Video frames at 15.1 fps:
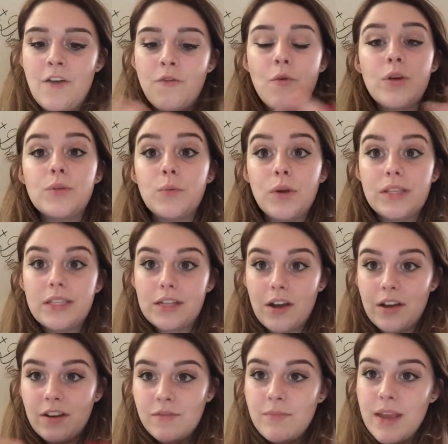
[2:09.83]
I've always wanted to
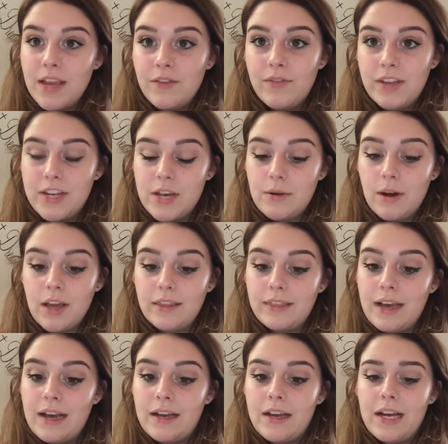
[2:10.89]
kind of make a video like
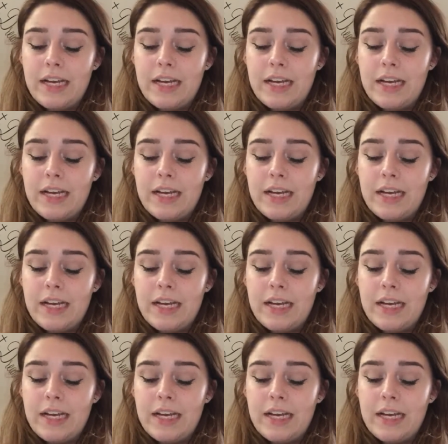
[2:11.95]
that,